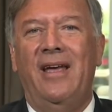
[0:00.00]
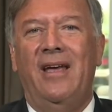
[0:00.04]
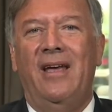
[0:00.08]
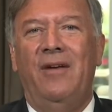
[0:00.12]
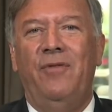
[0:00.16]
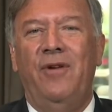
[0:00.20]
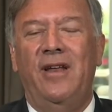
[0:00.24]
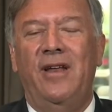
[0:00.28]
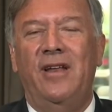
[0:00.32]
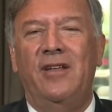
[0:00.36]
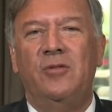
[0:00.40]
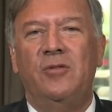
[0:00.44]

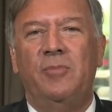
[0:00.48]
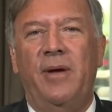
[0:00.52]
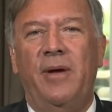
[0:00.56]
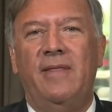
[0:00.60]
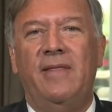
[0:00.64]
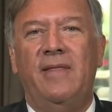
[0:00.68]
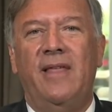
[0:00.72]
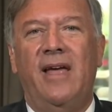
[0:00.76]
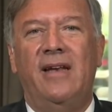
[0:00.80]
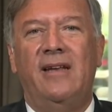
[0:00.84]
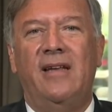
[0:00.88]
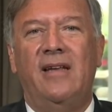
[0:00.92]
If he'd have
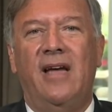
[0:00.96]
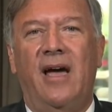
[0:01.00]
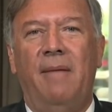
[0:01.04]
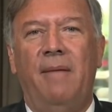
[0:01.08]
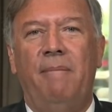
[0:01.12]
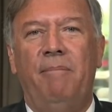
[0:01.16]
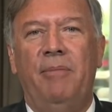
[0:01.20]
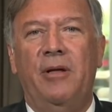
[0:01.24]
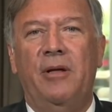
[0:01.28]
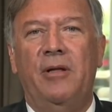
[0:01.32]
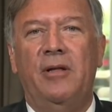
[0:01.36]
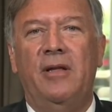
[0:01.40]
spent that
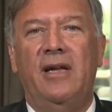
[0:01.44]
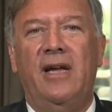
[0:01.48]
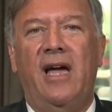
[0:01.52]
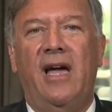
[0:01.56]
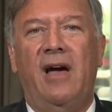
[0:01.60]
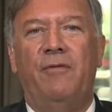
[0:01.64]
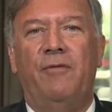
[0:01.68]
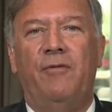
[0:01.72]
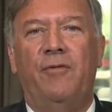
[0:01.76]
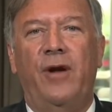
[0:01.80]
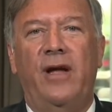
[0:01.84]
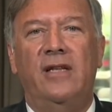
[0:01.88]
time building
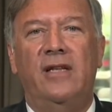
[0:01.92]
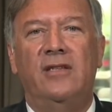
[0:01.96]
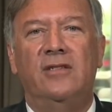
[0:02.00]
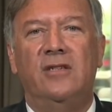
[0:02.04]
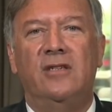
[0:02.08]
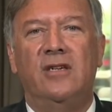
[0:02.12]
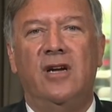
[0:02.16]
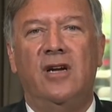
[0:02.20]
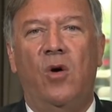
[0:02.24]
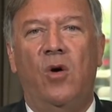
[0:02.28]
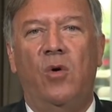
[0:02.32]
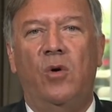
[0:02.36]
out friends
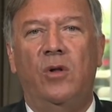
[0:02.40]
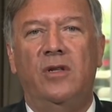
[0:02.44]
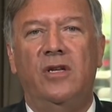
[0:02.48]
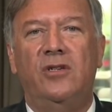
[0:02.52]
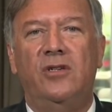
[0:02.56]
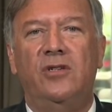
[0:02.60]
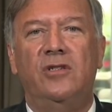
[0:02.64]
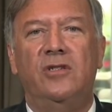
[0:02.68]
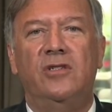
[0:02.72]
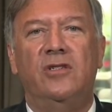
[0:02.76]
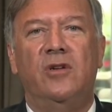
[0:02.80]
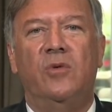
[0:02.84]
and
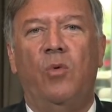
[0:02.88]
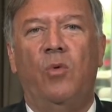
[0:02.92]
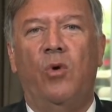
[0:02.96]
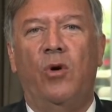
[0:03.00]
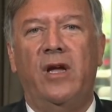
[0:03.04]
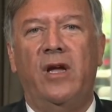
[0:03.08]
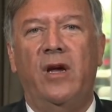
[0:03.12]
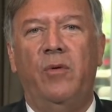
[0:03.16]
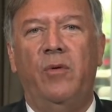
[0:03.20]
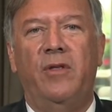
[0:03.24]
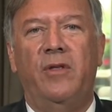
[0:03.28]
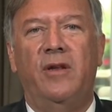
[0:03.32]
coalitions and
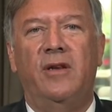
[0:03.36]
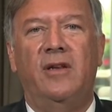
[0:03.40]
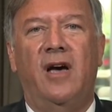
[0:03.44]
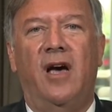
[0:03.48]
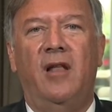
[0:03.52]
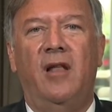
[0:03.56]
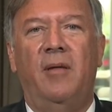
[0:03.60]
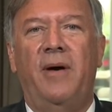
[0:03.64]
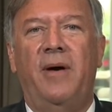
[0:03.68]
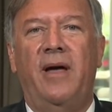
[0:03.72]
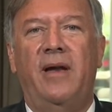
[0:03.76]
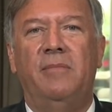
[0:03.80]
working with the
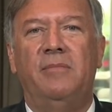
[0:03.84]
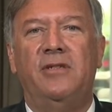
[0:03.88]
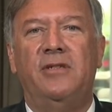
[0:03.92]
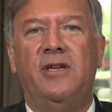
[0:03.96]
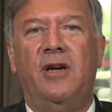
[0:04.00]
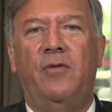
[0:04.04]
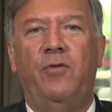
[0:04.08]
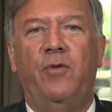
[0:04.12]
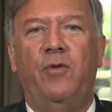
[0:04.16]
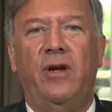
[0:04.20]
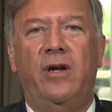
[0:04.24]
Taliban himself,